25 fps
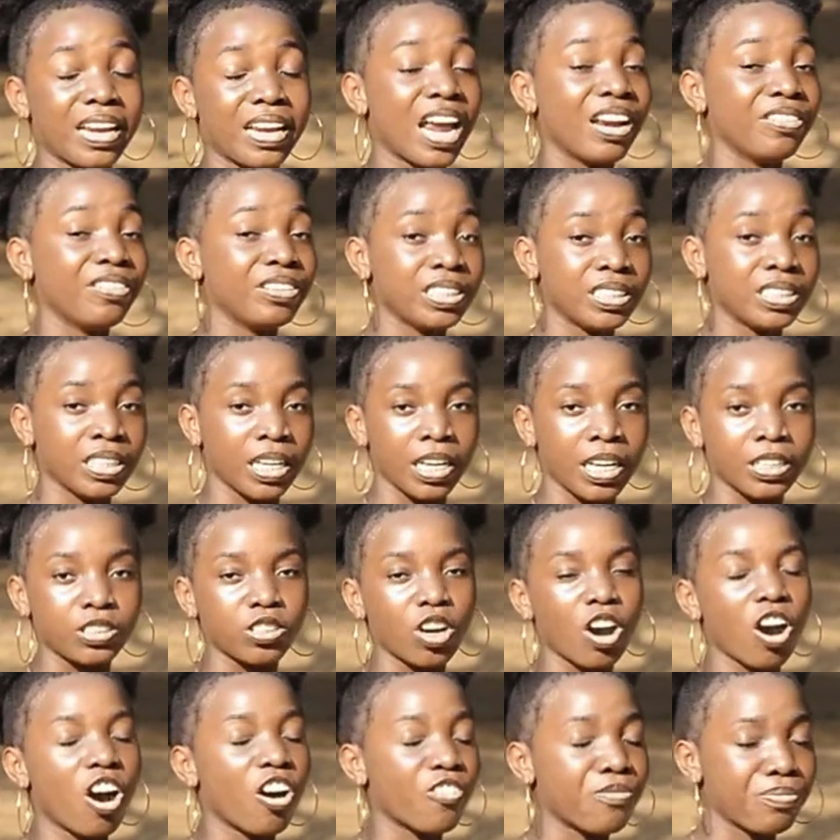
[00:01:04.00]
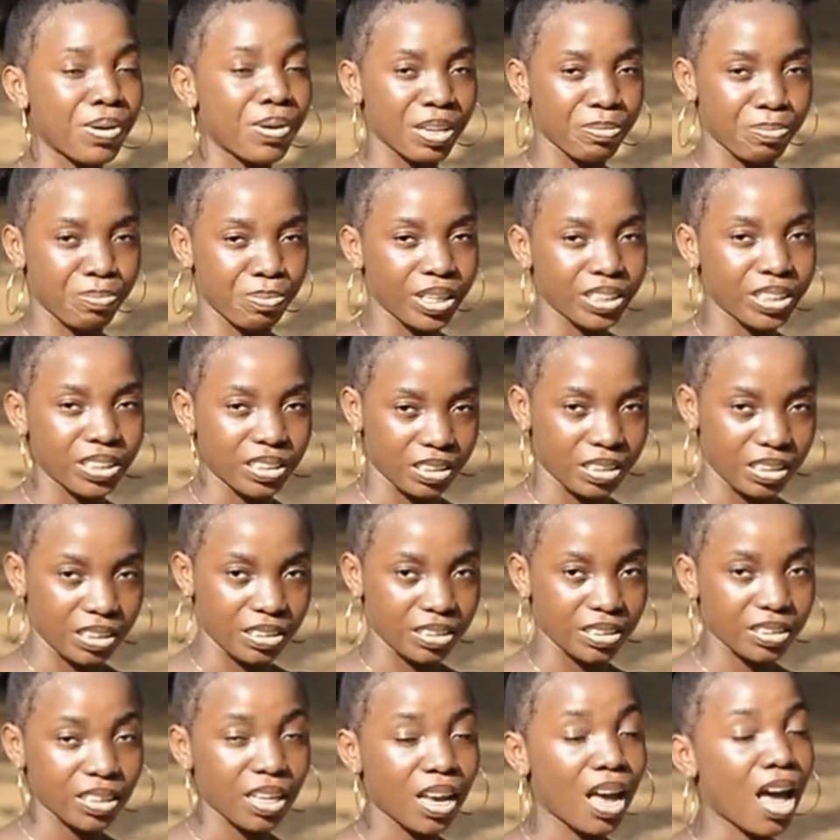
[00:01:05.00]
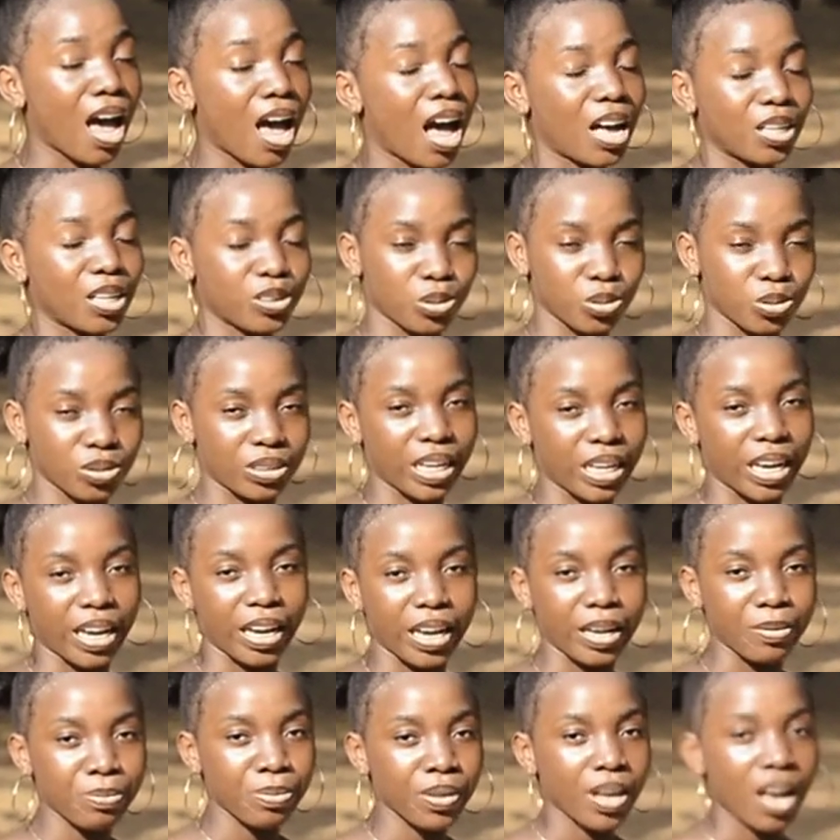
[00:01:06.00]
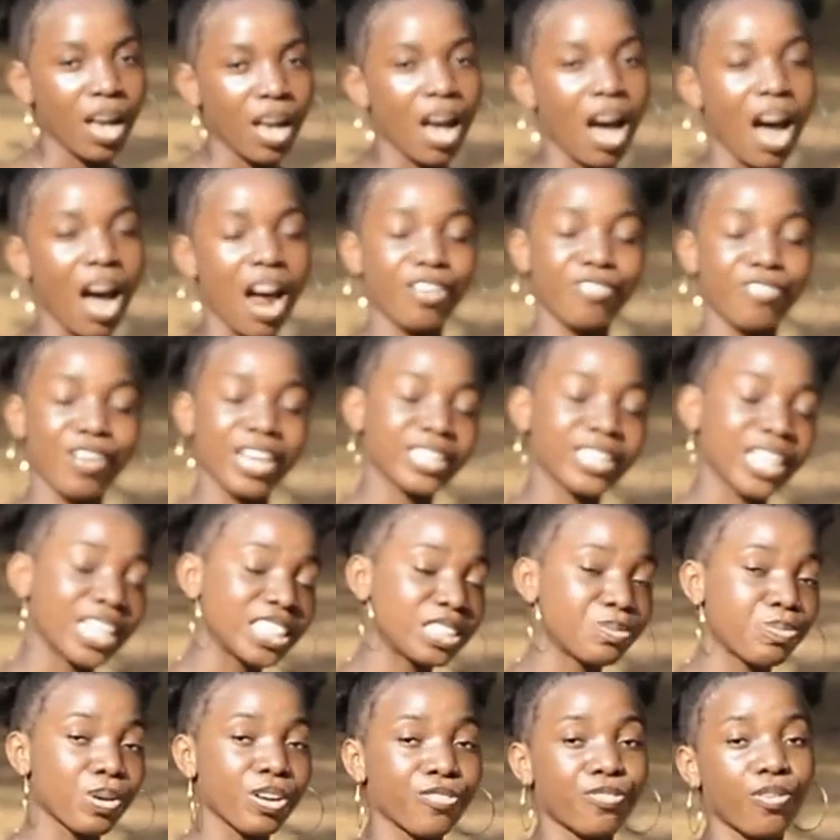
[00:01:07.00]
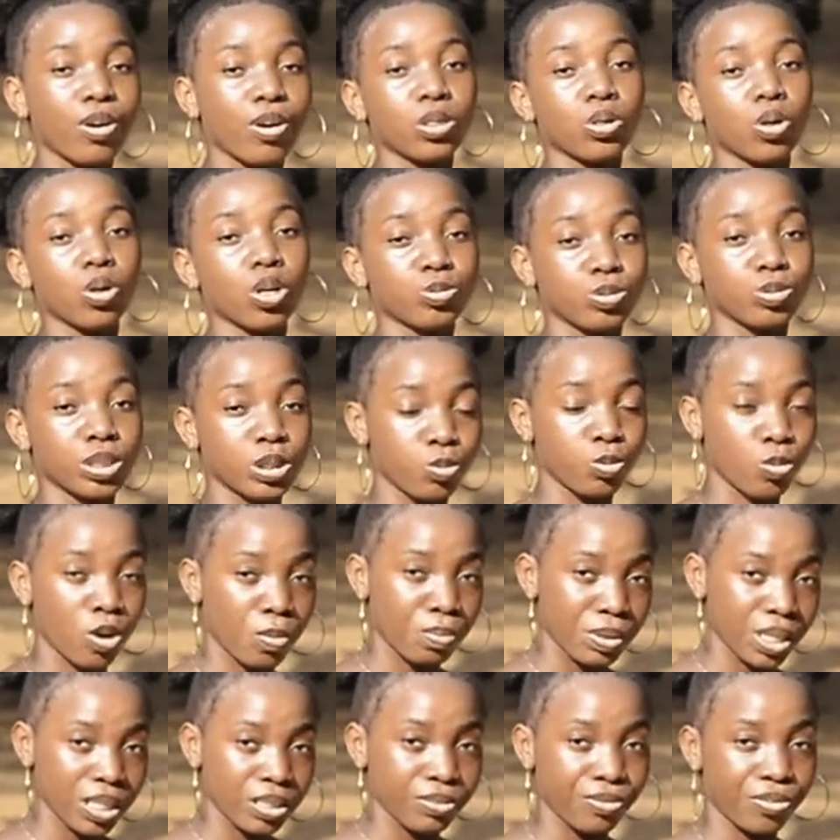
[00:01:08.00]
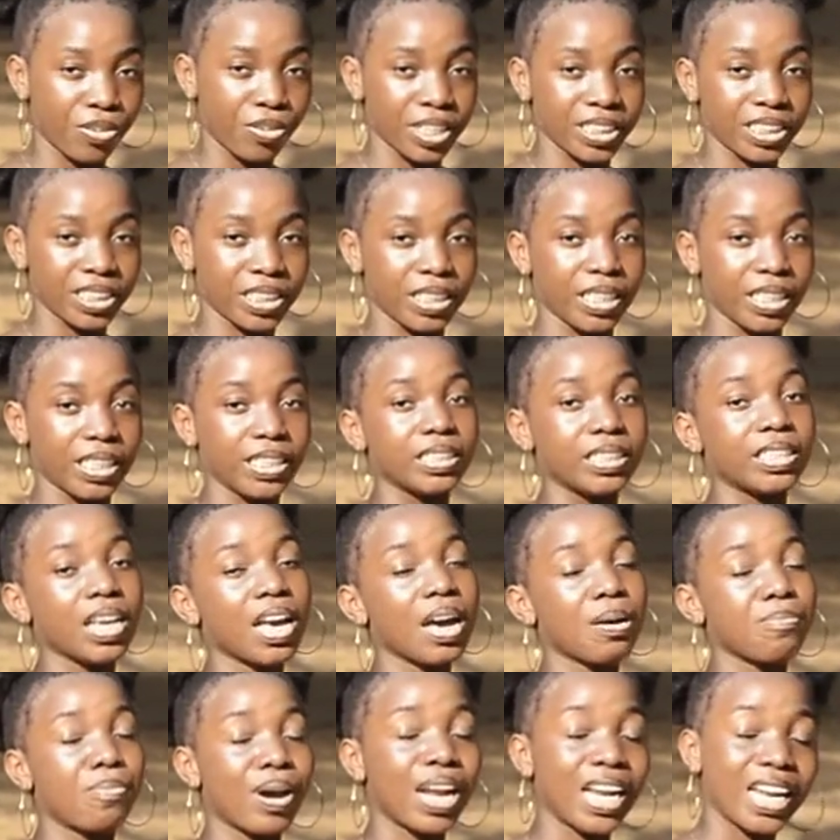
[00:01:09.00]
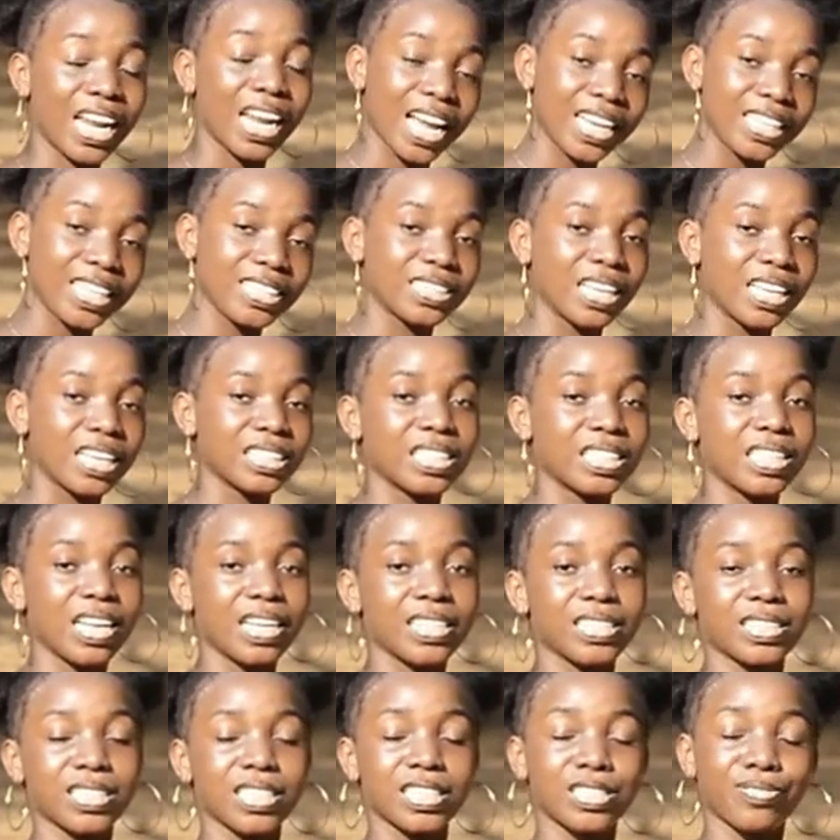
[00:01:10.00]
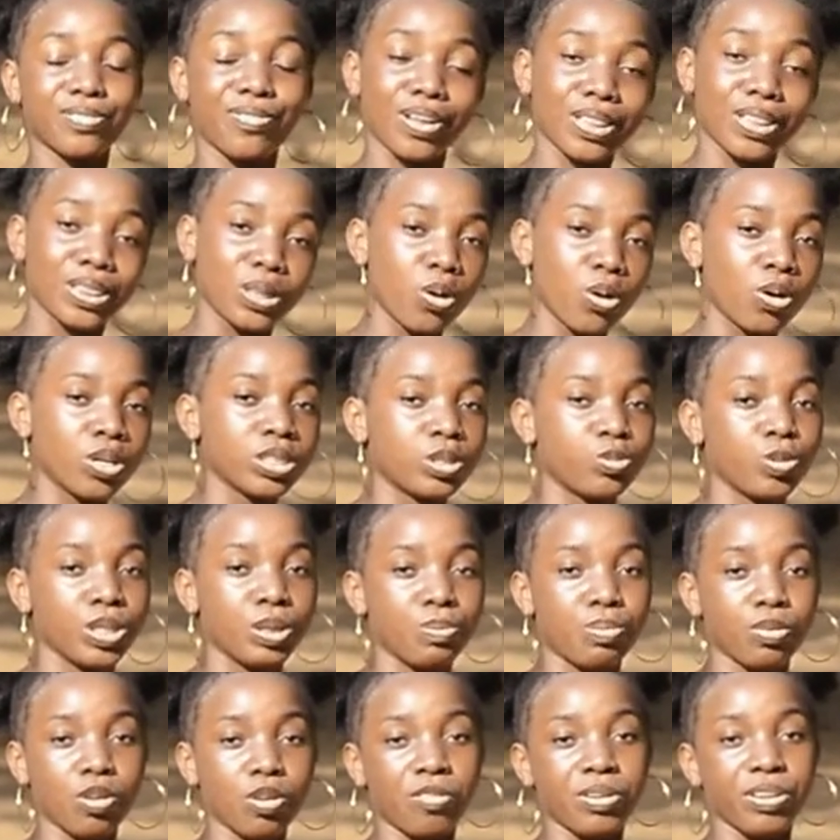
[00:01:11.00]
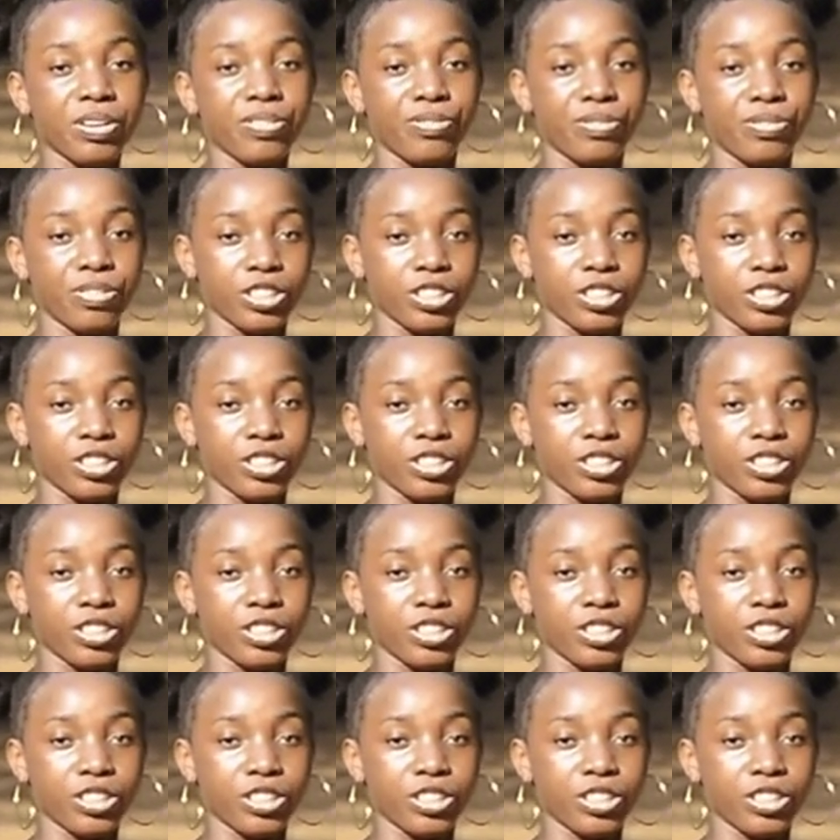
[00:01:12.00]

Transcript: an heritage of my pieces. And today, I write and speak for those with wobbling voices, my lines as lenses for those with blurry